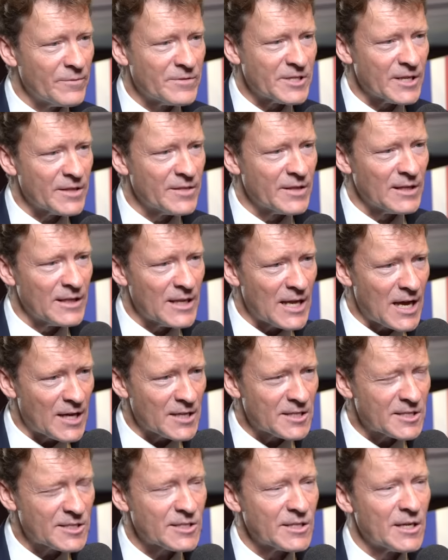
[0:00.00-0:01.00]
we've seen the
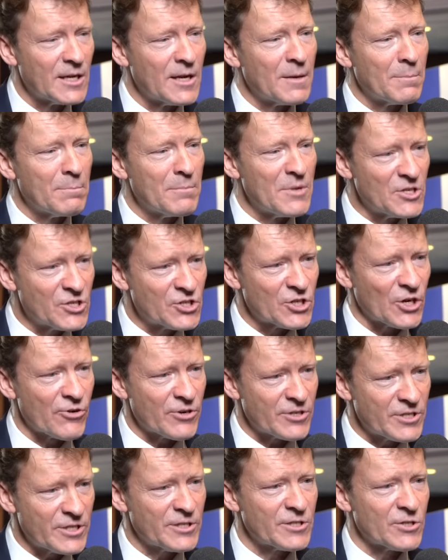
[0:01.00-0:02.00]
last
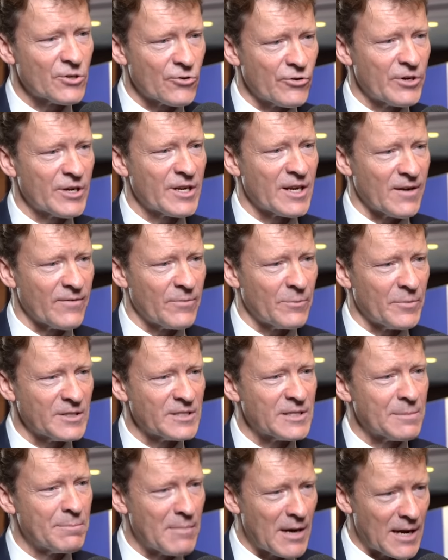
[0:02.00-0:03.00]
majority Tory
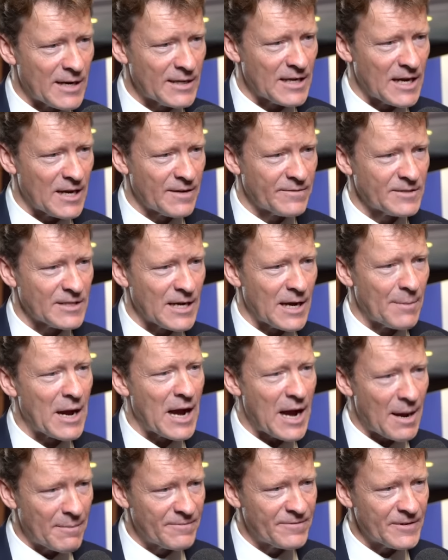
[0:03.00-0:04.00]
government in my lifetime.
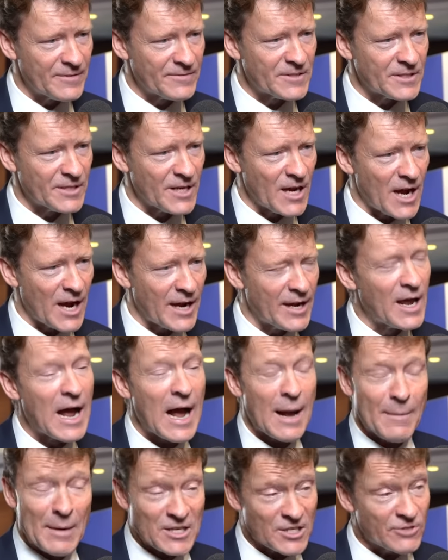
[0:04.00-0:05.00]
I'm fifty-nine.
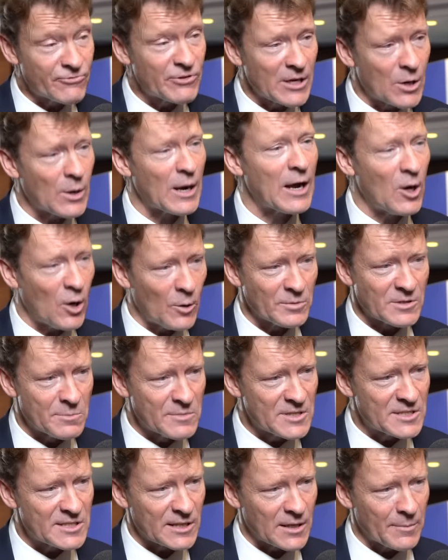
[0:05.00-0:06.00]
I'm actually really quite
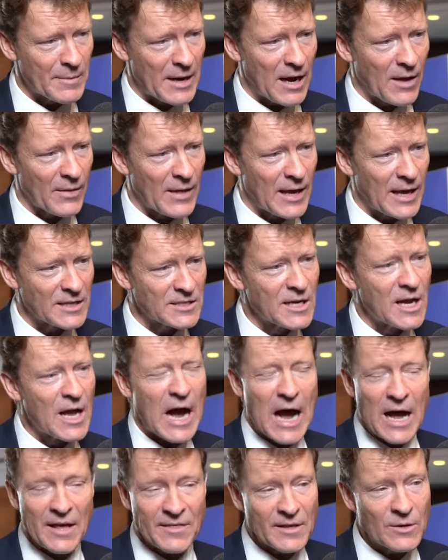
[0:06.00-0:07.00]
optimistic about that.
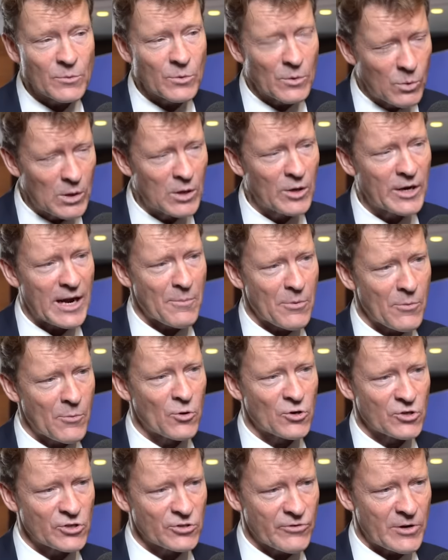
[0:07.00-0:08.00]
I think we will get
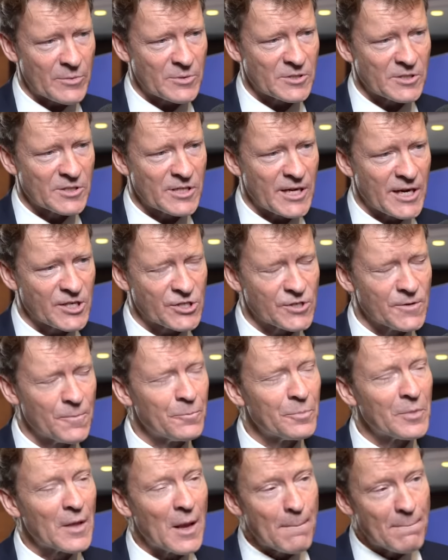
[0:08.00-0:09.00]
proportional representation
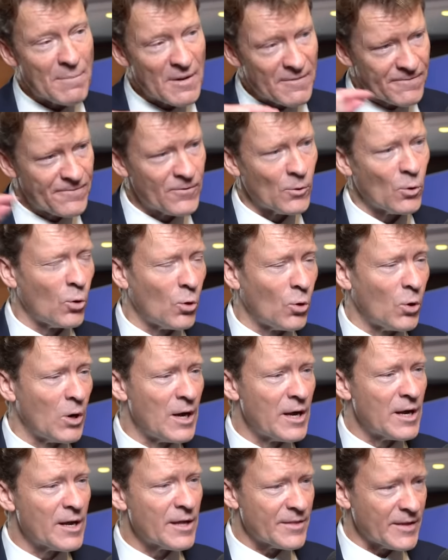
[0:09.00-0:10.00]
before
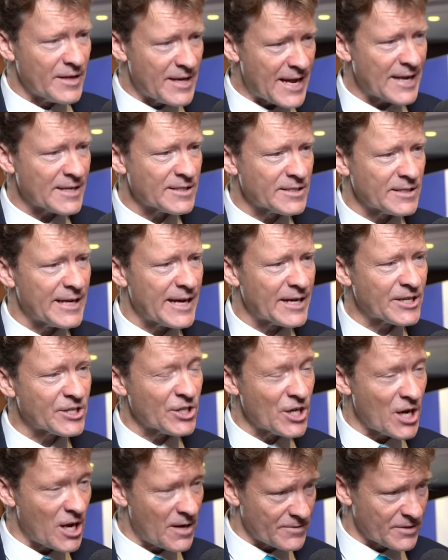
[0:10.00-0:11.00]
the next
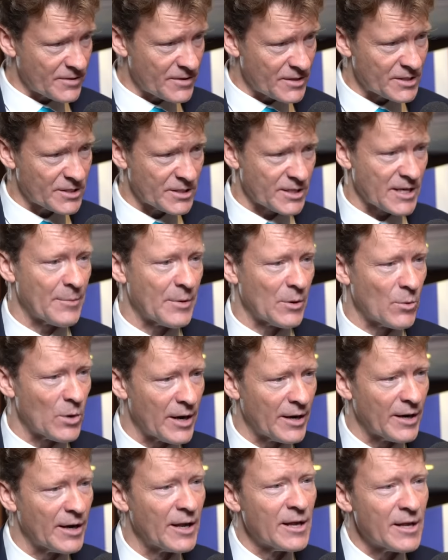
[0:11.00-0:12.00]
election after this coming
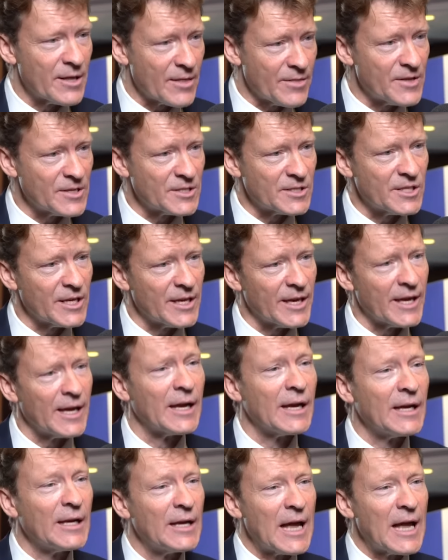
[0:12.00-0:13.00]
one this year,
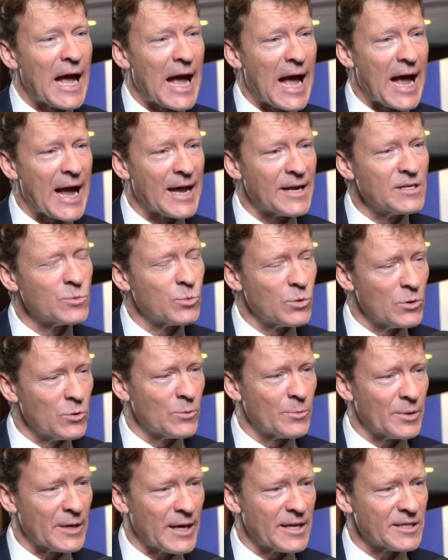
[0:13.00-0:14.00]
and we
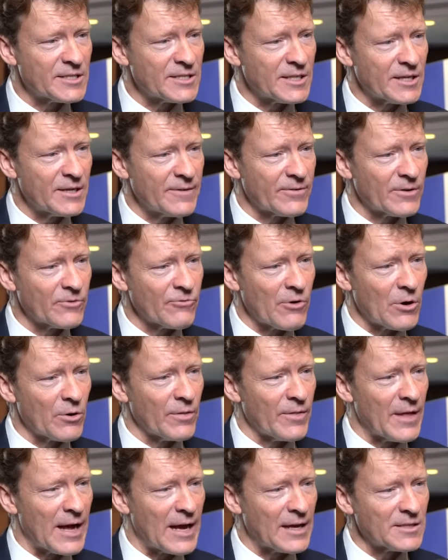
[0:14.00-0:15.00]
will play a significant role
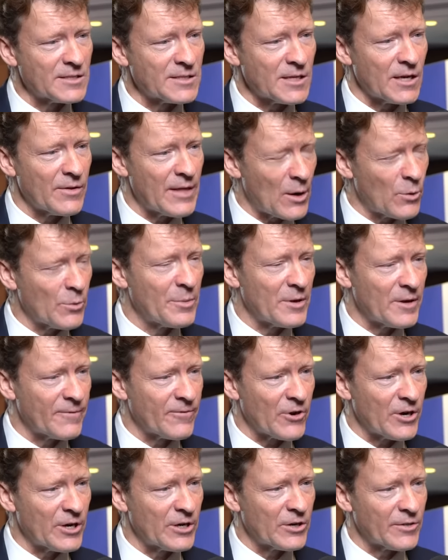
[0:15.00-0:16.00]
in that. So that would be a
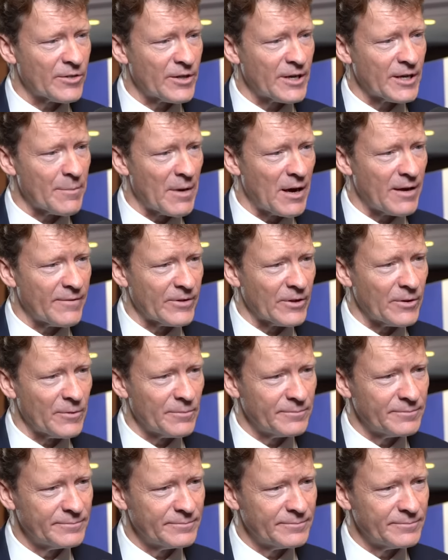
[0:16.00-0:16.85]
very good thing in my view.